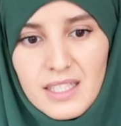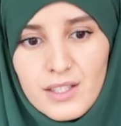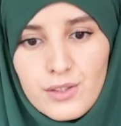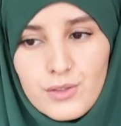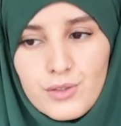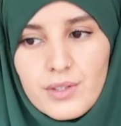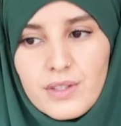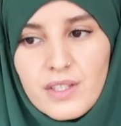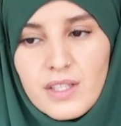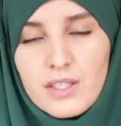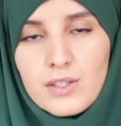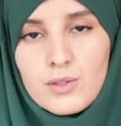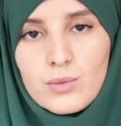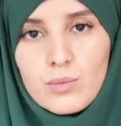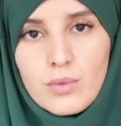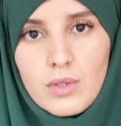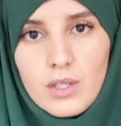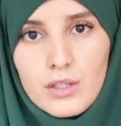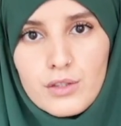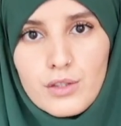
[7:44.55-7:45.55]
In today's
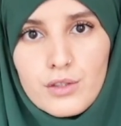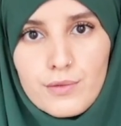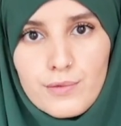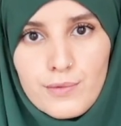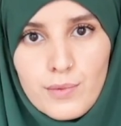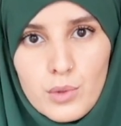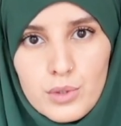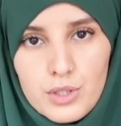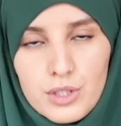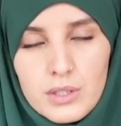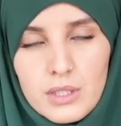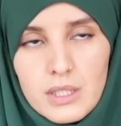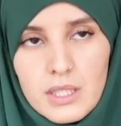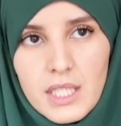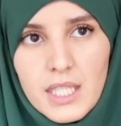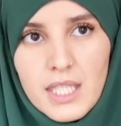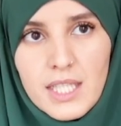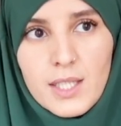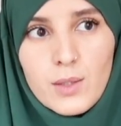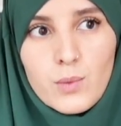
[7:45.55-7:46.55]
world,
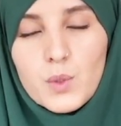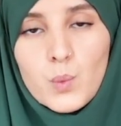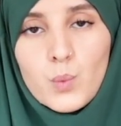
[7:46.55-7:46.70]
unfortunately,